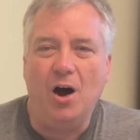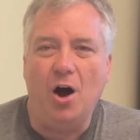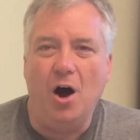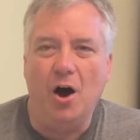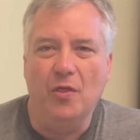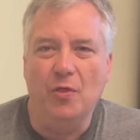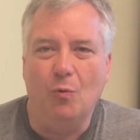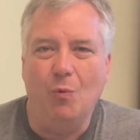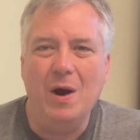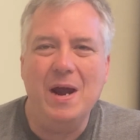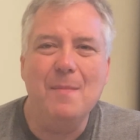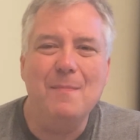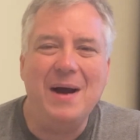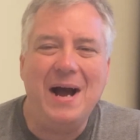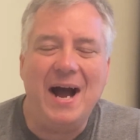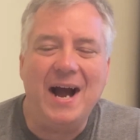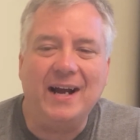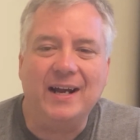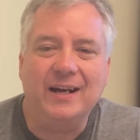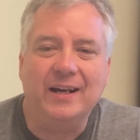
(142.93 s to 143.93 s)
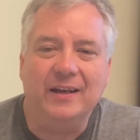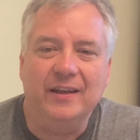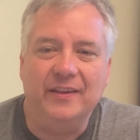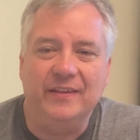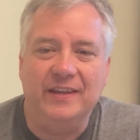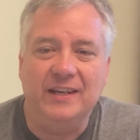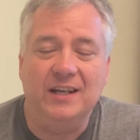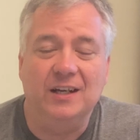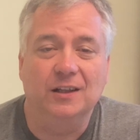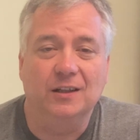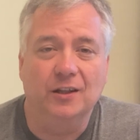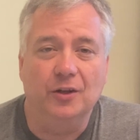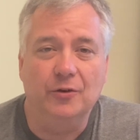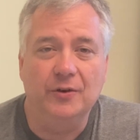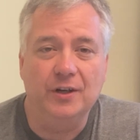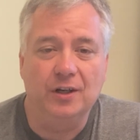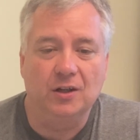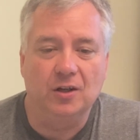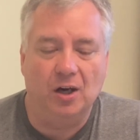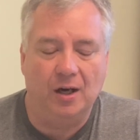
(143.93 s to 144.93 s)
the way back, the
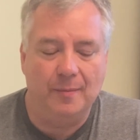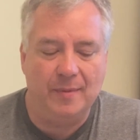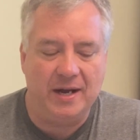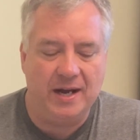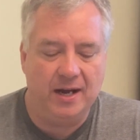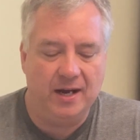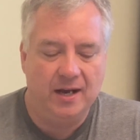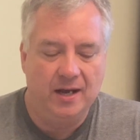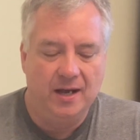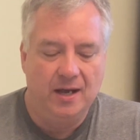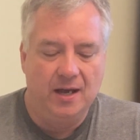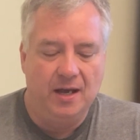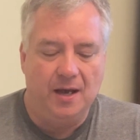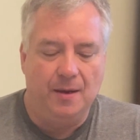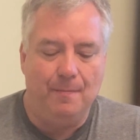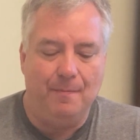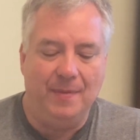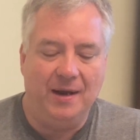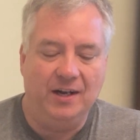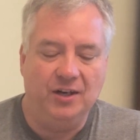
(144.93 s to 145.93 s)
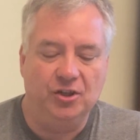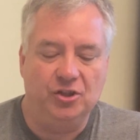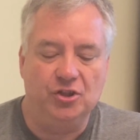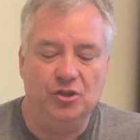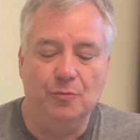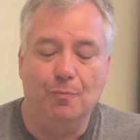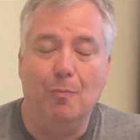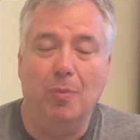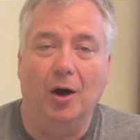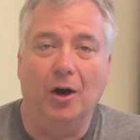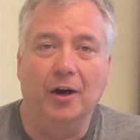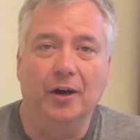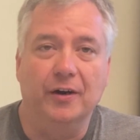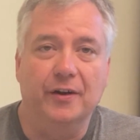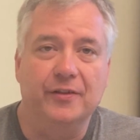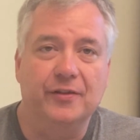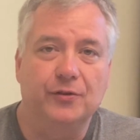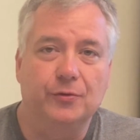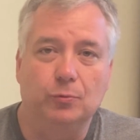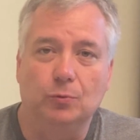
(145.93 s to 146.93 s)
colonial army managed to
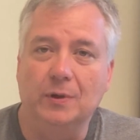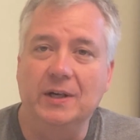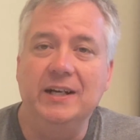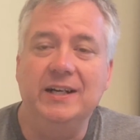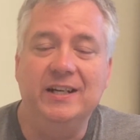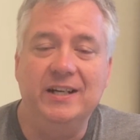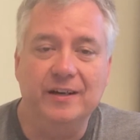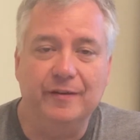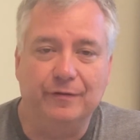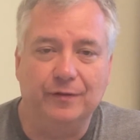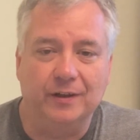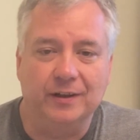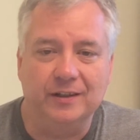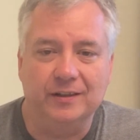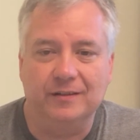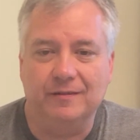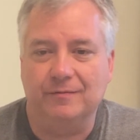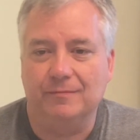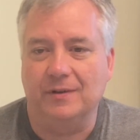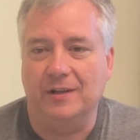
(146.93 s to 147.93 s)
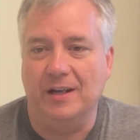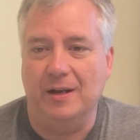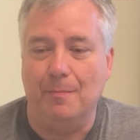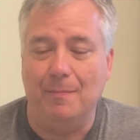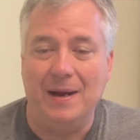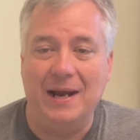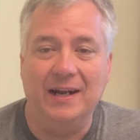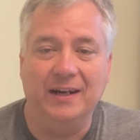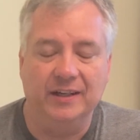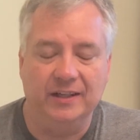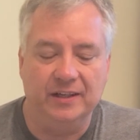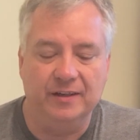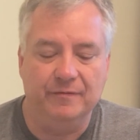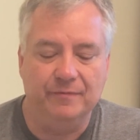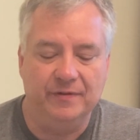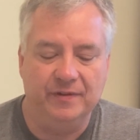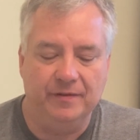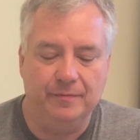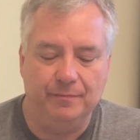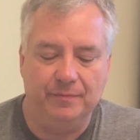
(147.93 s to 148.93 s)
burn 3 different
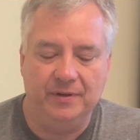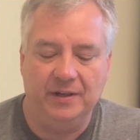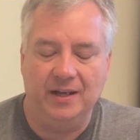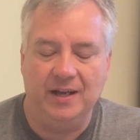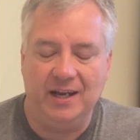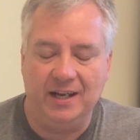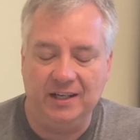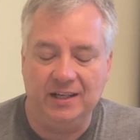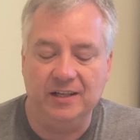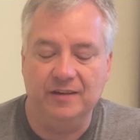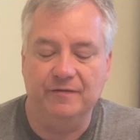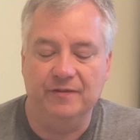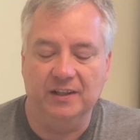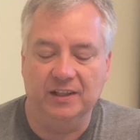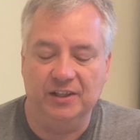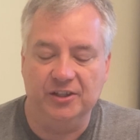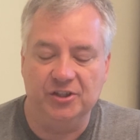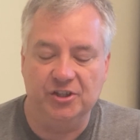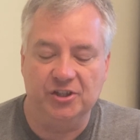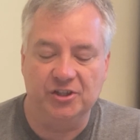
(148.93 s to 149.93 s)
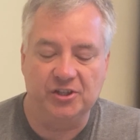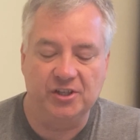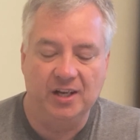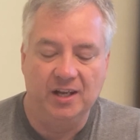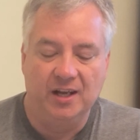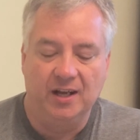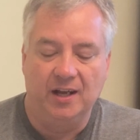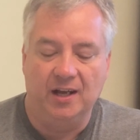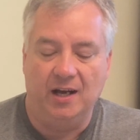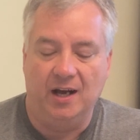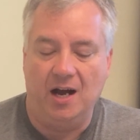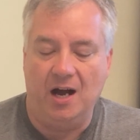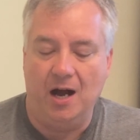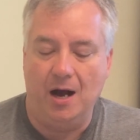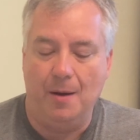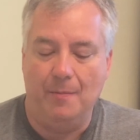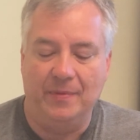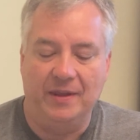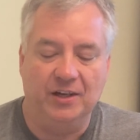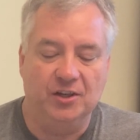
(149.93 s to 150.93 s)
abandoned Indian villages.
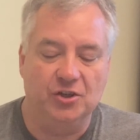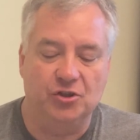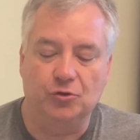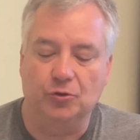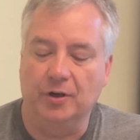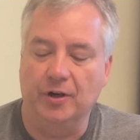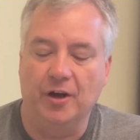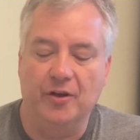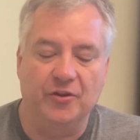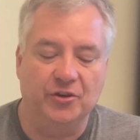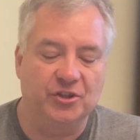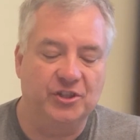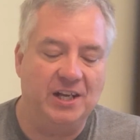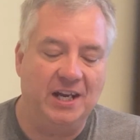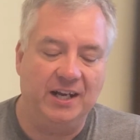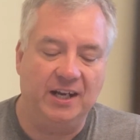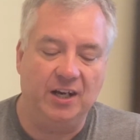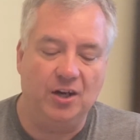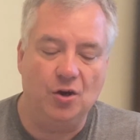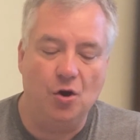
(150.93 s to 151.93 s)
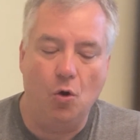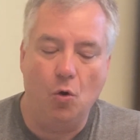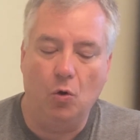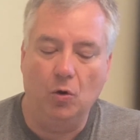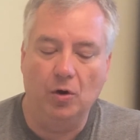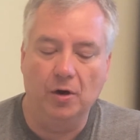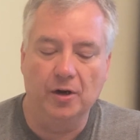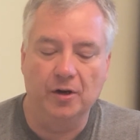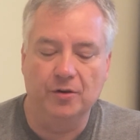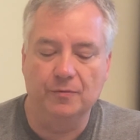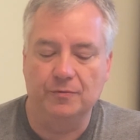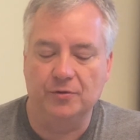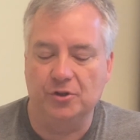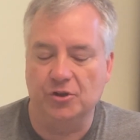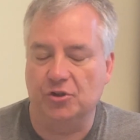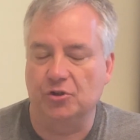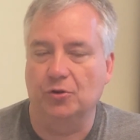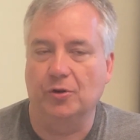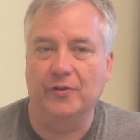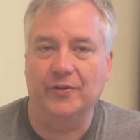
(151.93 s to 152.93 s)
They destroyed all their standing corn,
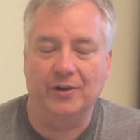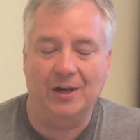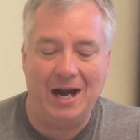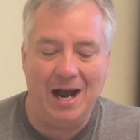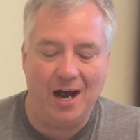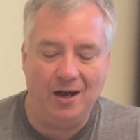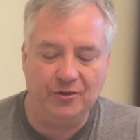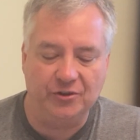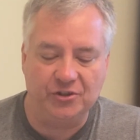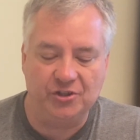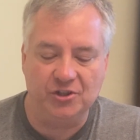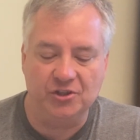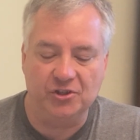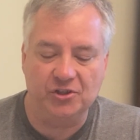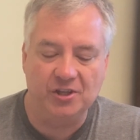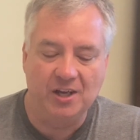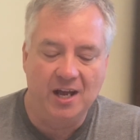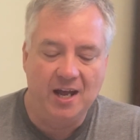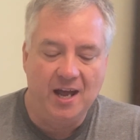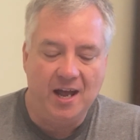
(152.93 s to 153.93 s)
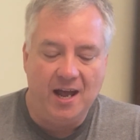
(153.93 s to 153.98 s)
destroyed their houses,